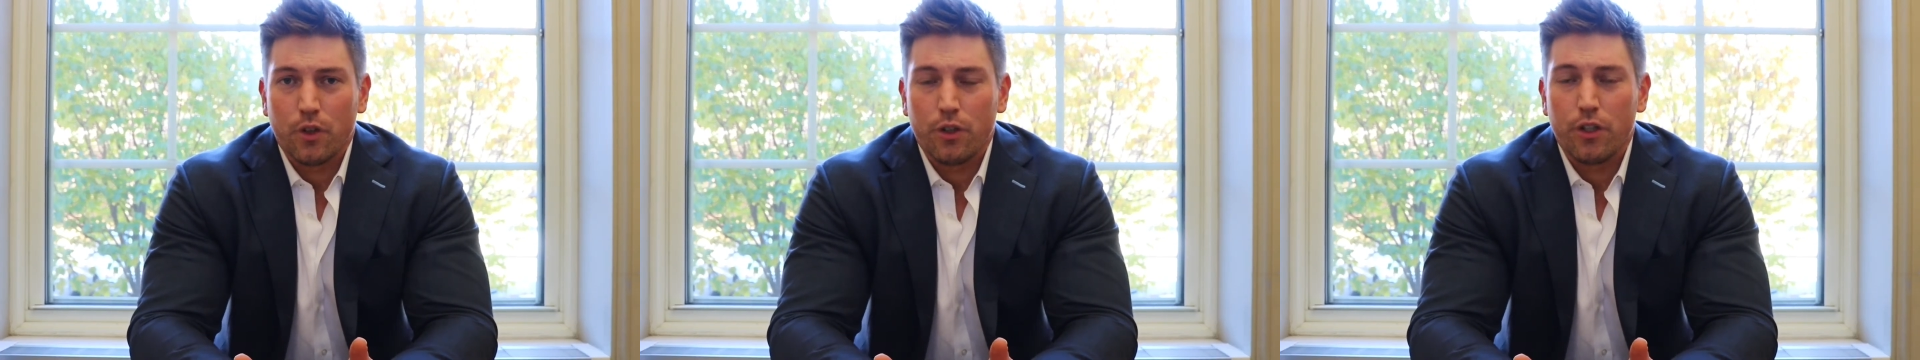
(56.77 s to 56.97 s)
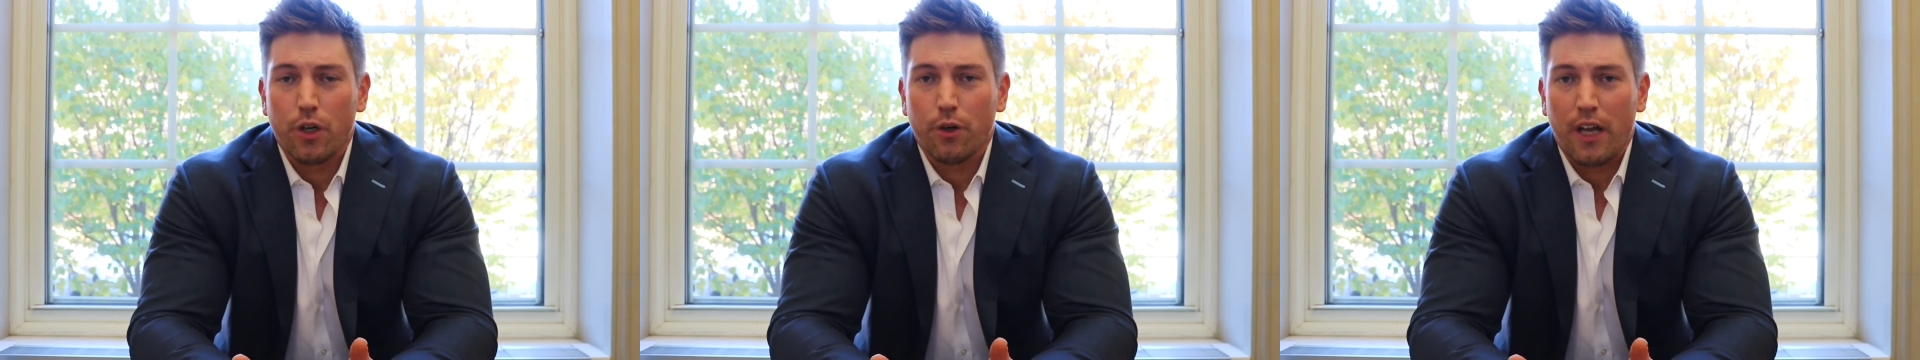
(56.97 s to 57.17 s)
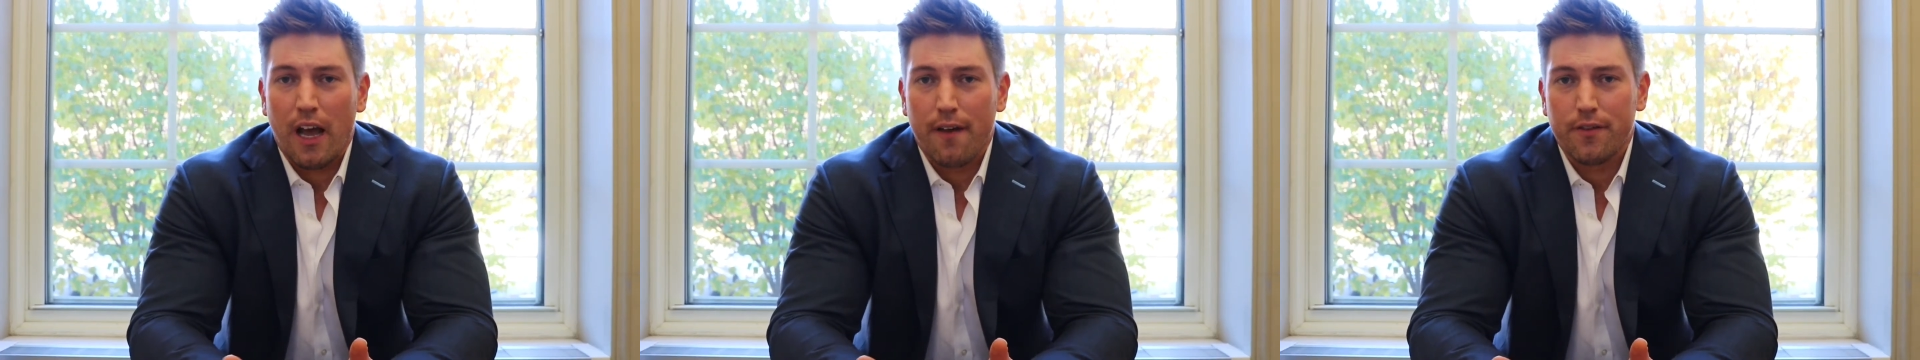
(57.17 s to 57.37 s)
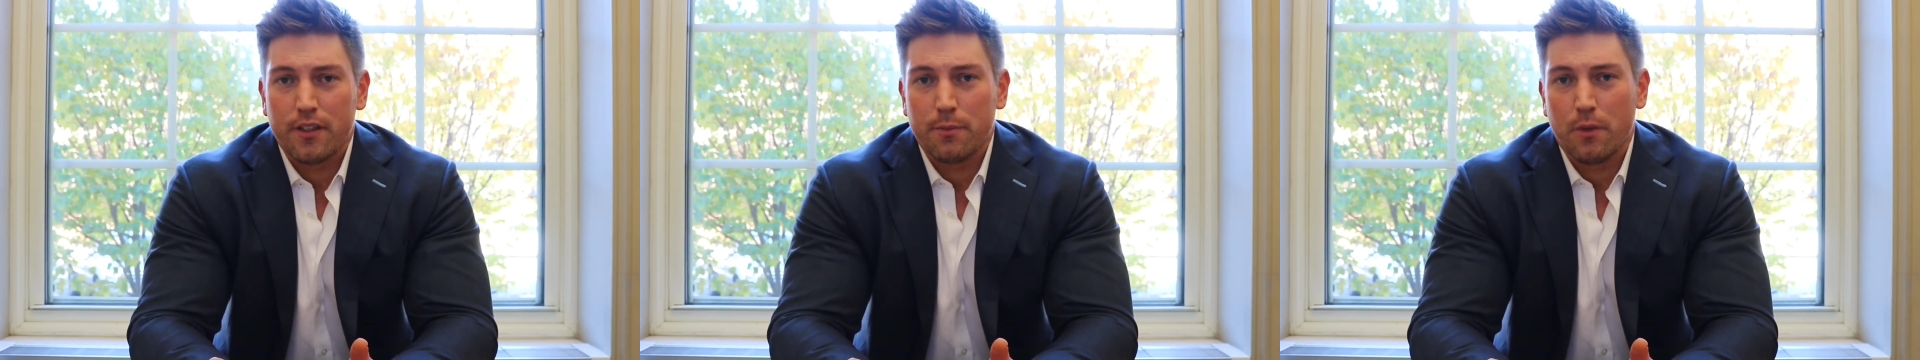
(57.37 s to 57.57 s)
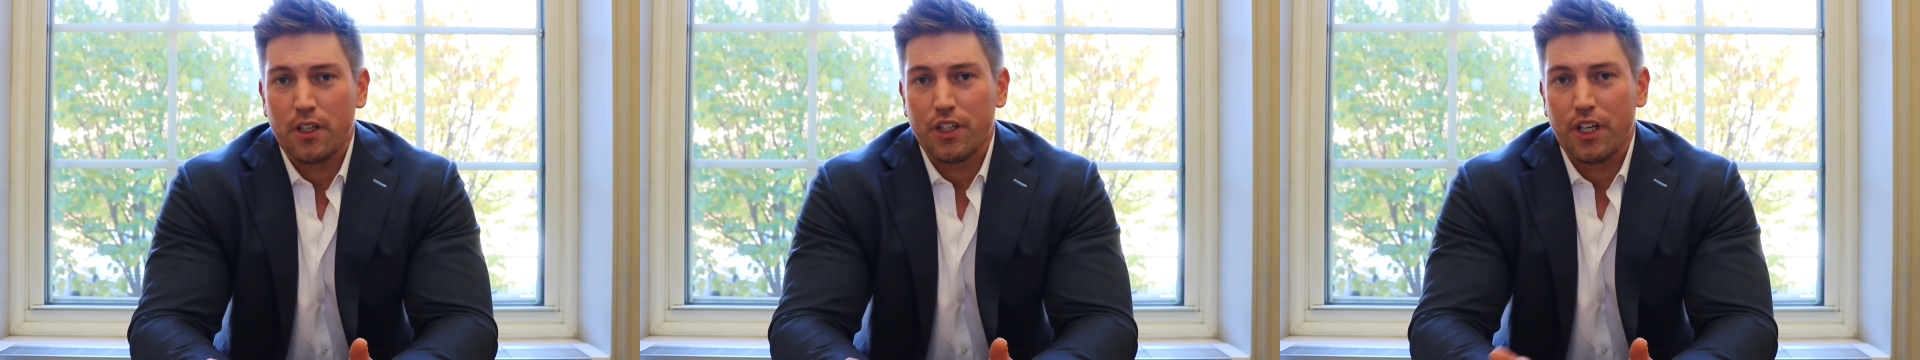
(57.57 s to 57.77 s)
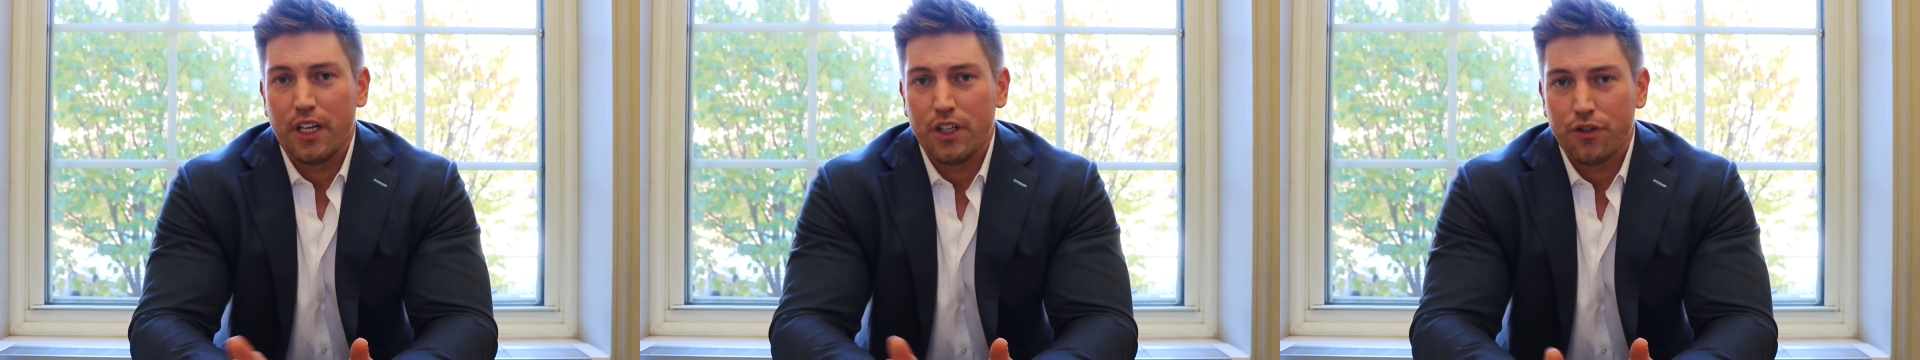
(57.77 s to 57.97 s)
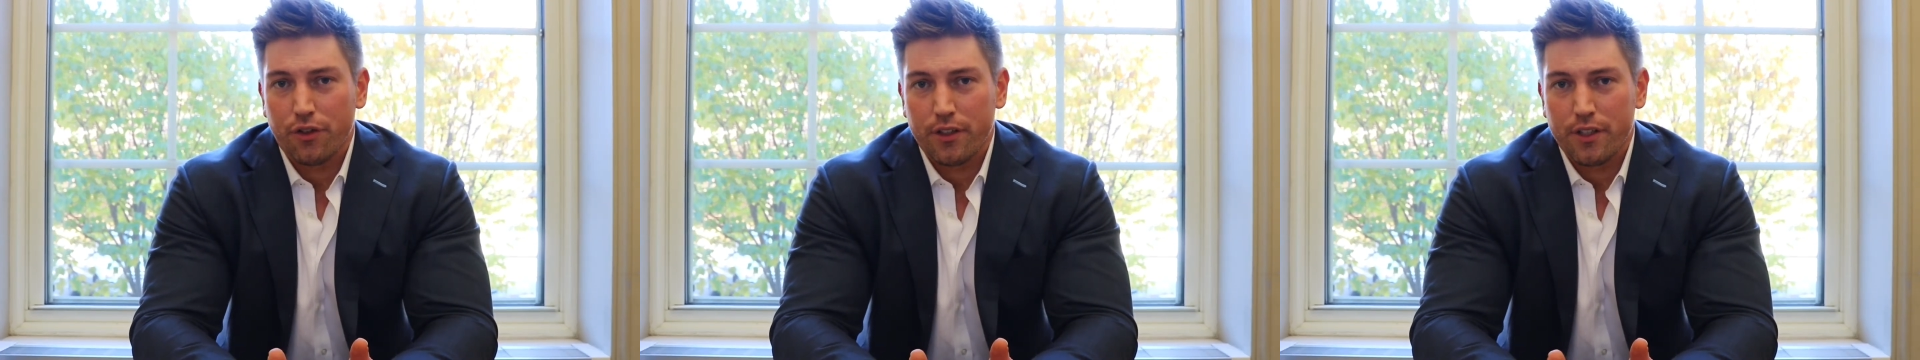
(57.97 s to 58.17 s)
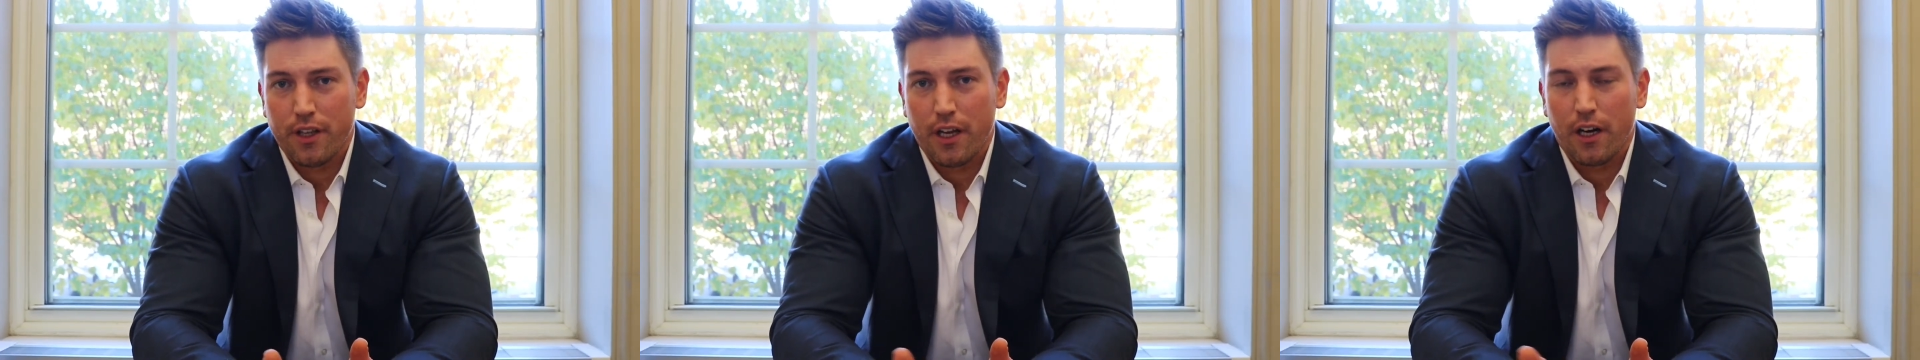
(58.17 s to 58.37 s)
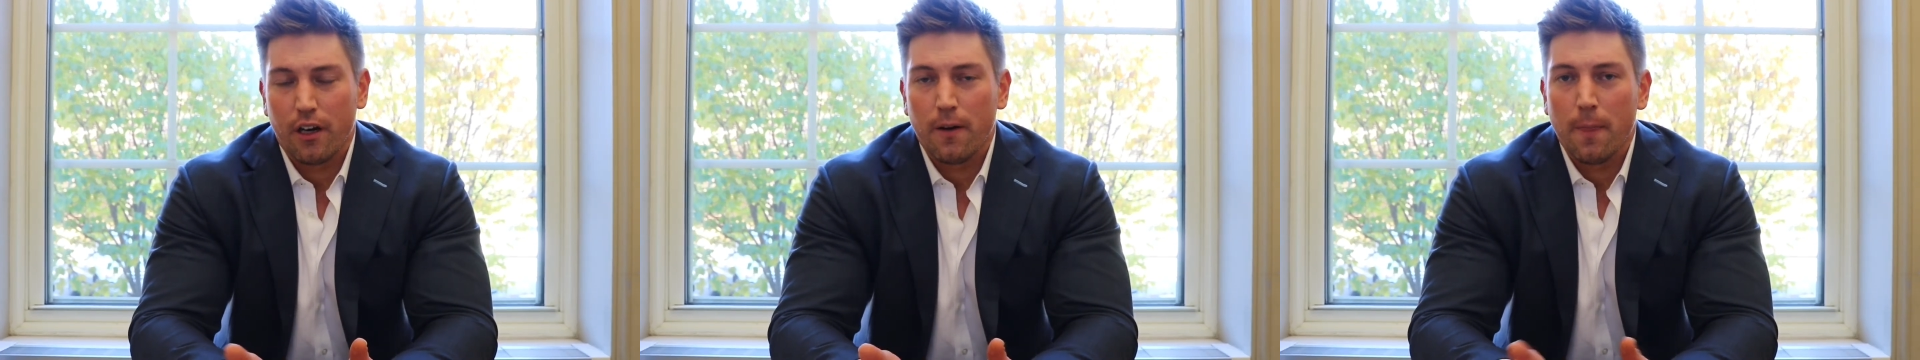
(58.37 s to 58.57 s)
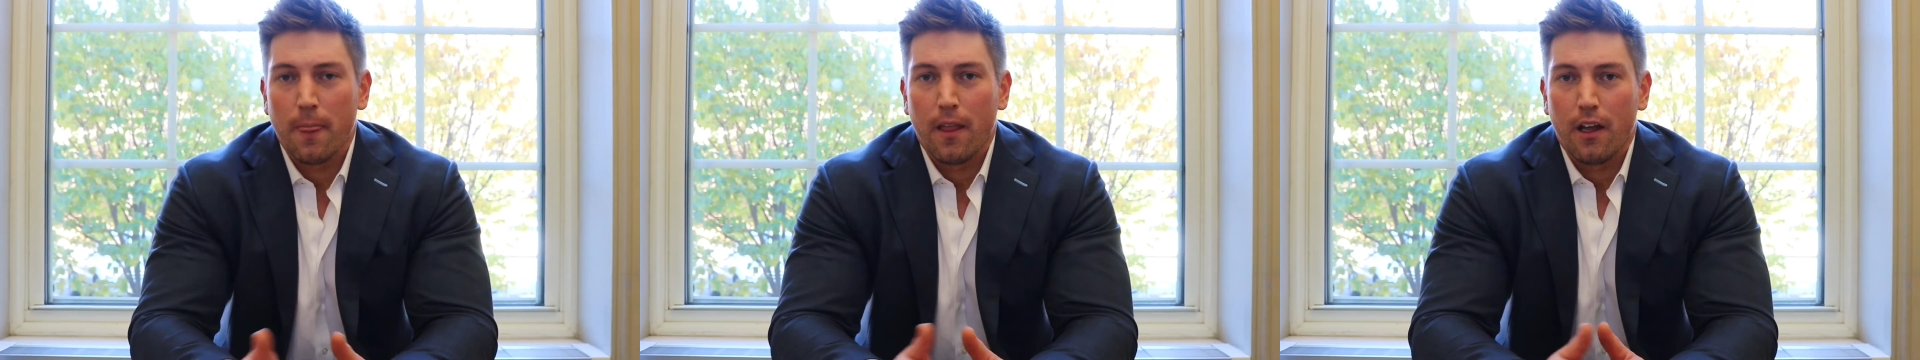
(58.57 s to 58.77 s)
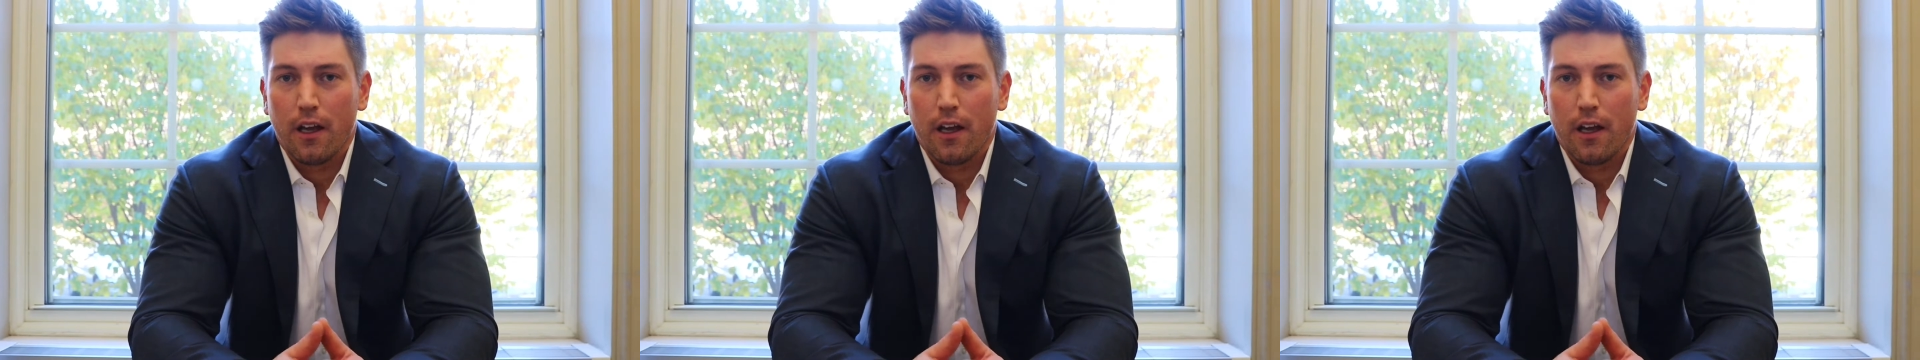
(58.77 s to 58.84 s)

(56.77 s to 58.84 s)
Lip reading: you don't have as much interest there